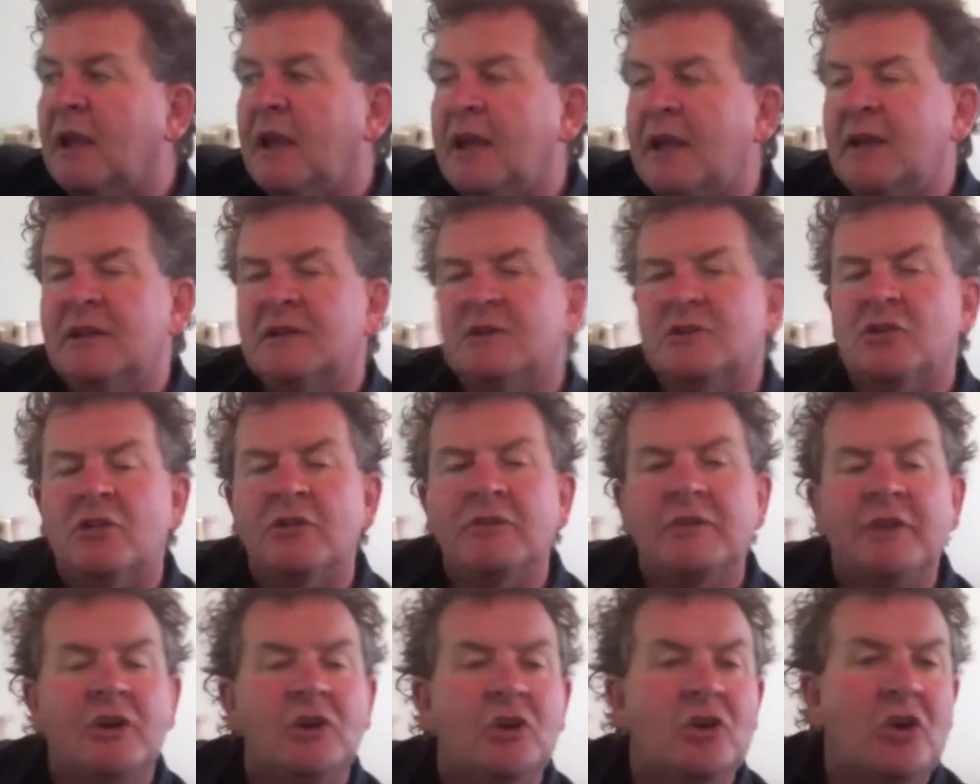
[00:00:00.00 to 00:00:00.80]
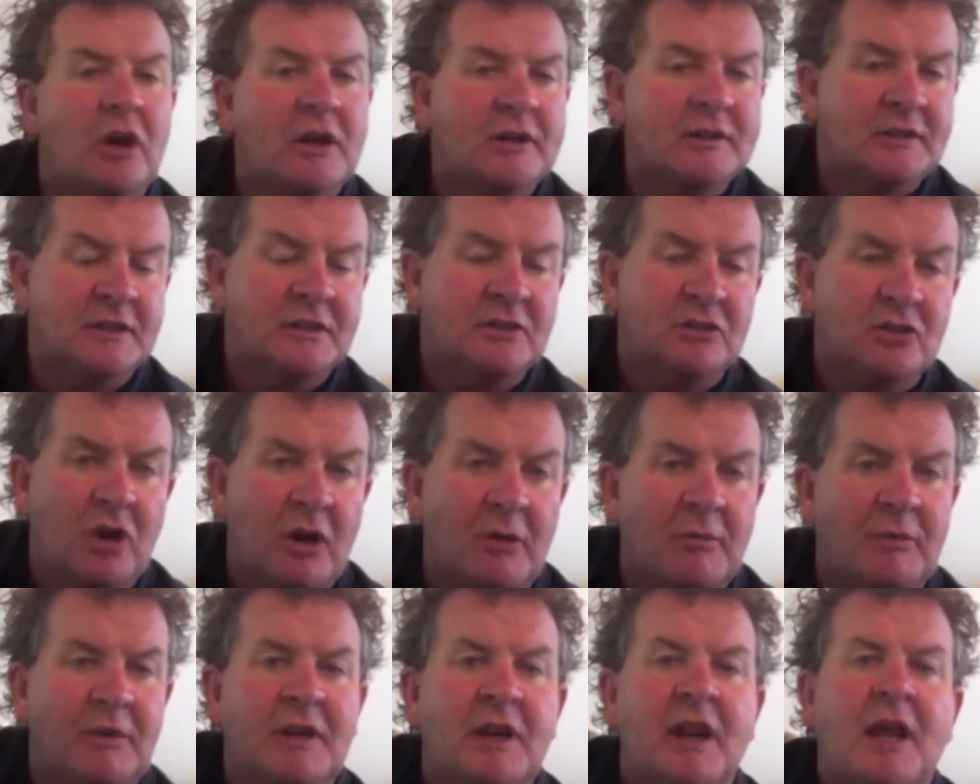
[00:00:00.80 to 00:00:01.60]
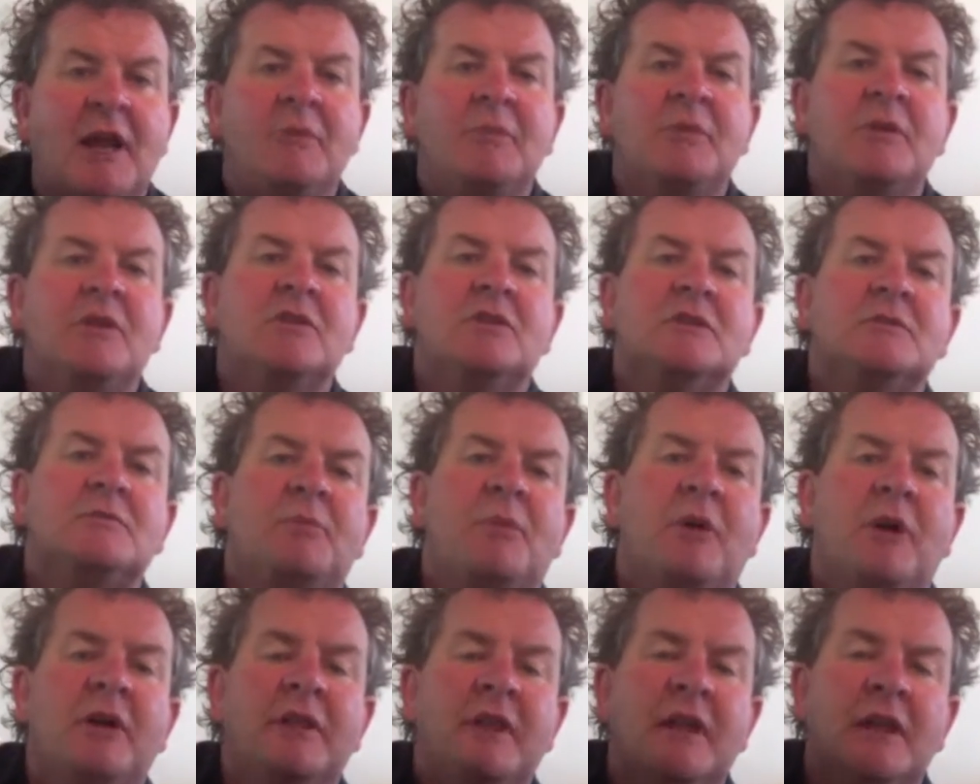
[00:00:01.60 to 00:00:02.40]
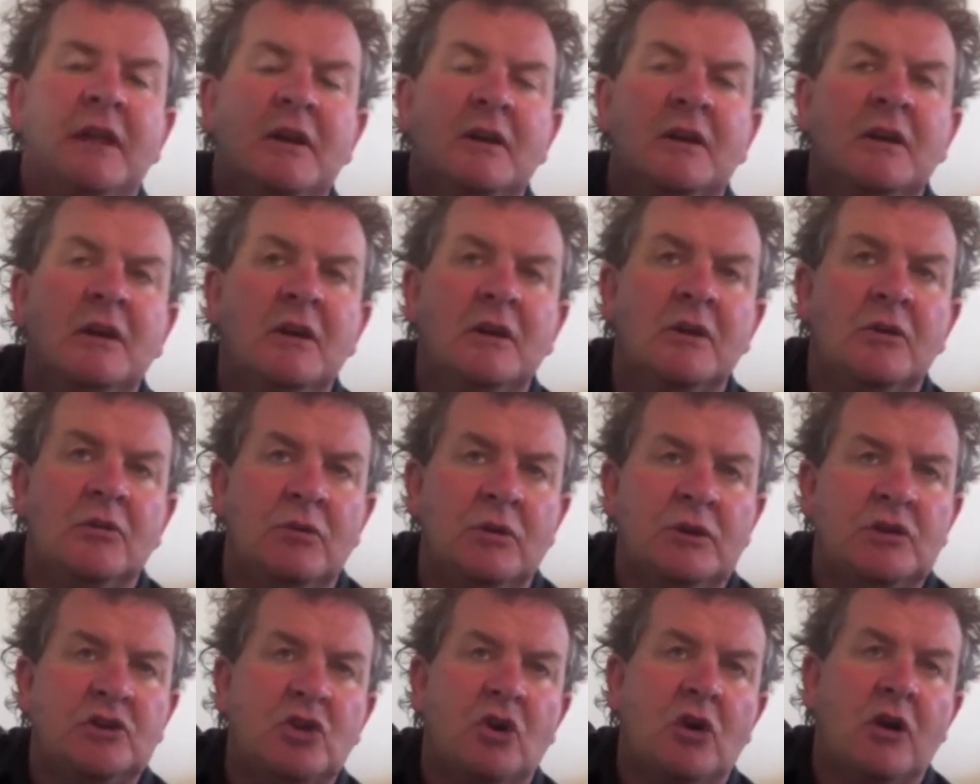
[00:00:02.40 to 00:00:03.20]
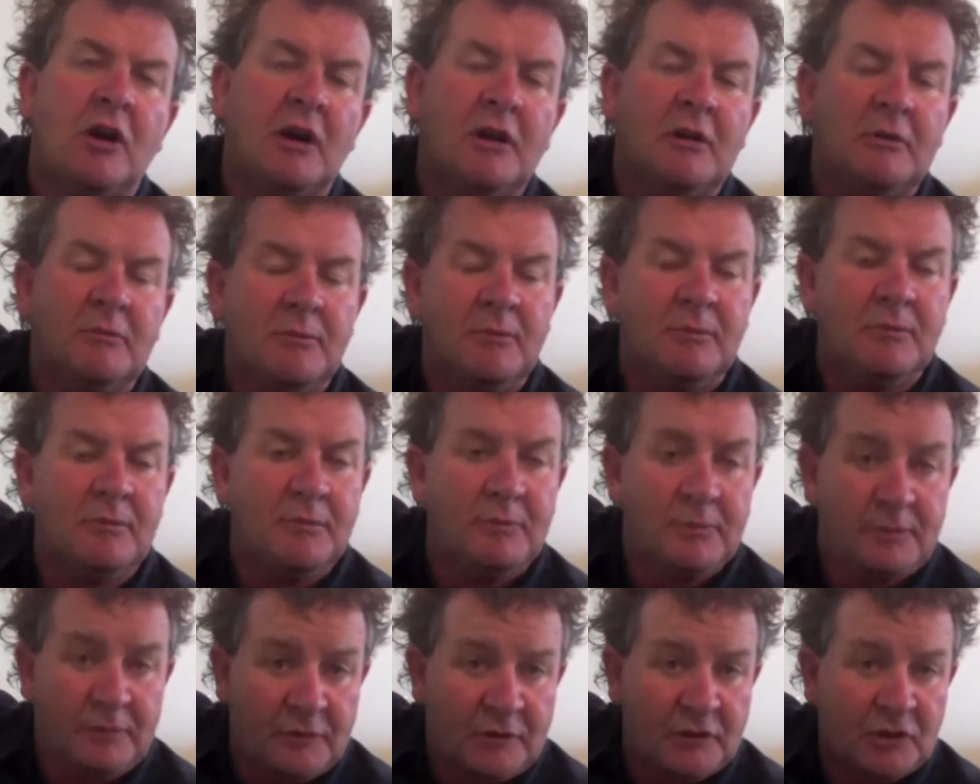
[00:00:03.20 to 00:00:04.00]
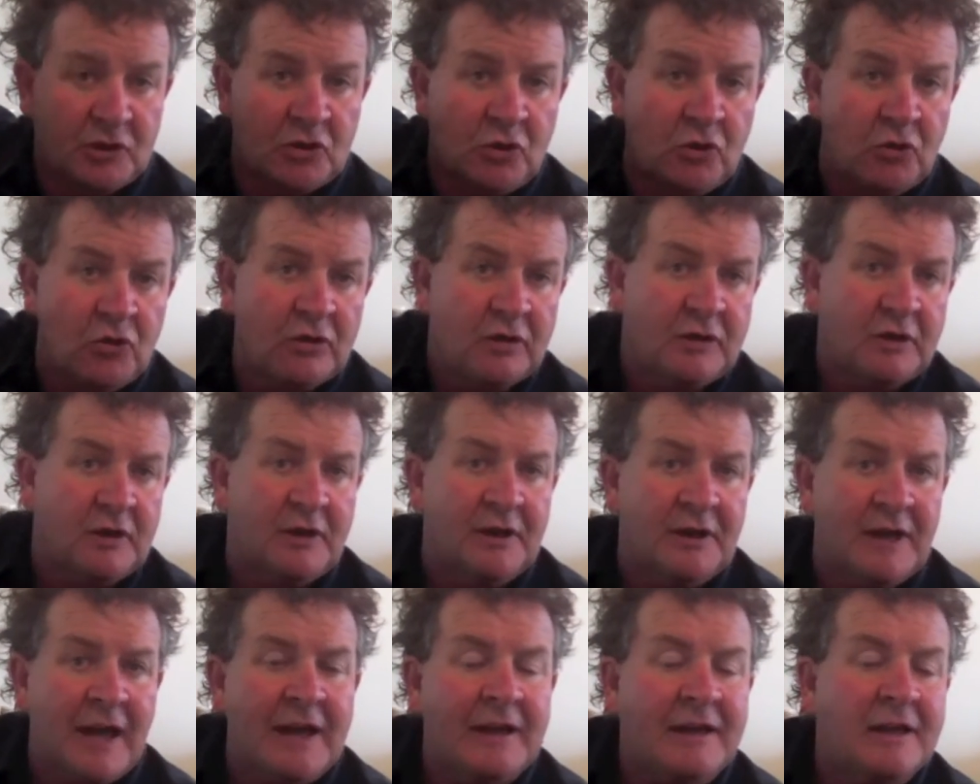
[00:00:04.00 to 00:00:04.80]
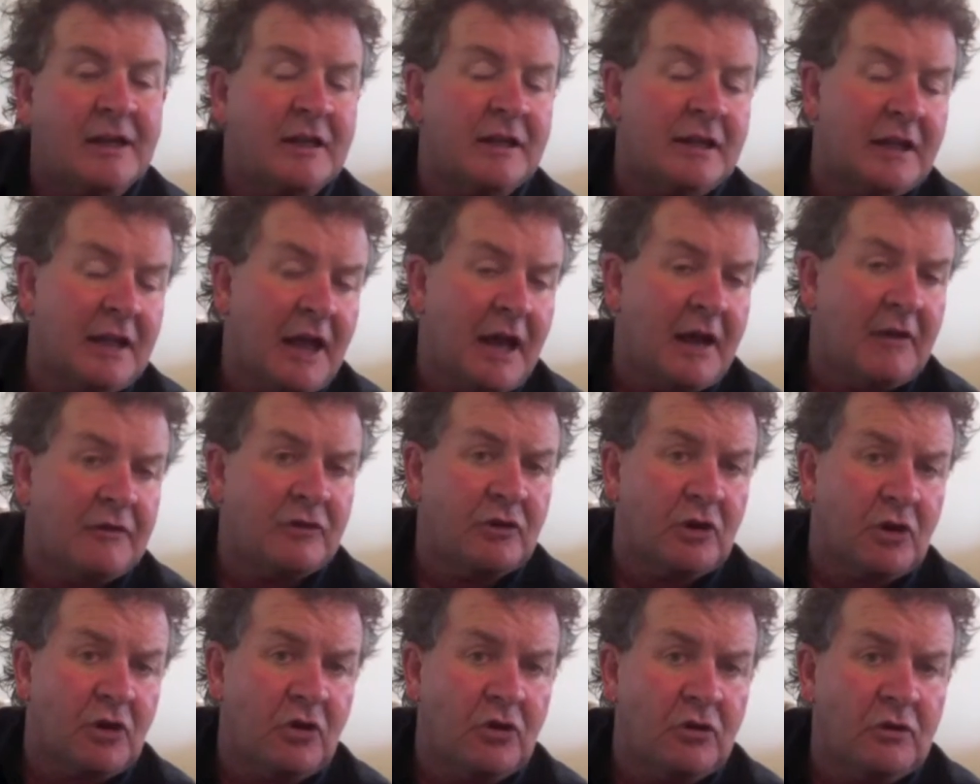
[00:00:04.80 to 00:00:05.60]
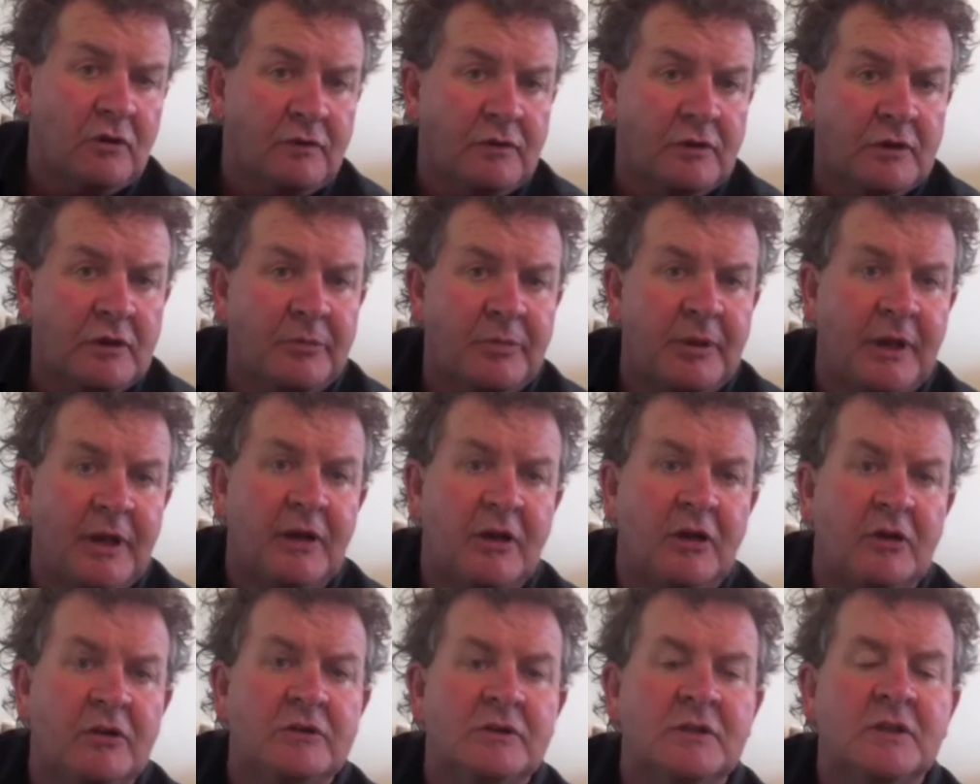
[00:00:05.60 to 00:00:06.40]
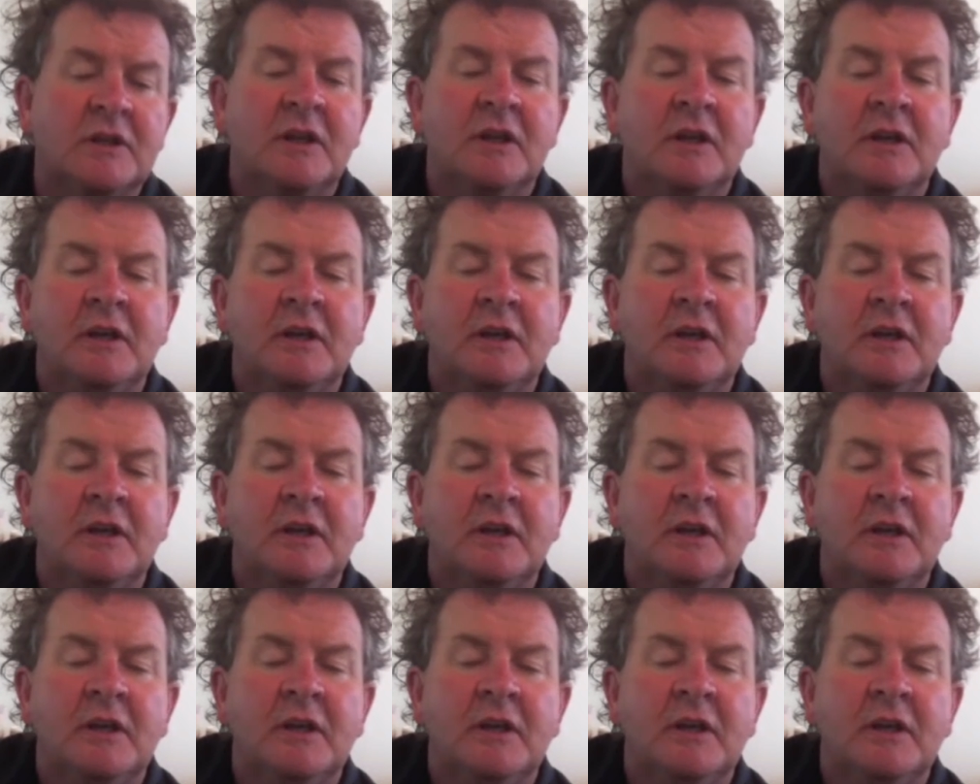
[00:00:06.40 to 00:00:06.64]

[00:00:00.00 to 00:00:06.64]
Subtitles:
And it's sort of the nicest time of day because by then we try and sort late in the afternoon for the Pinots.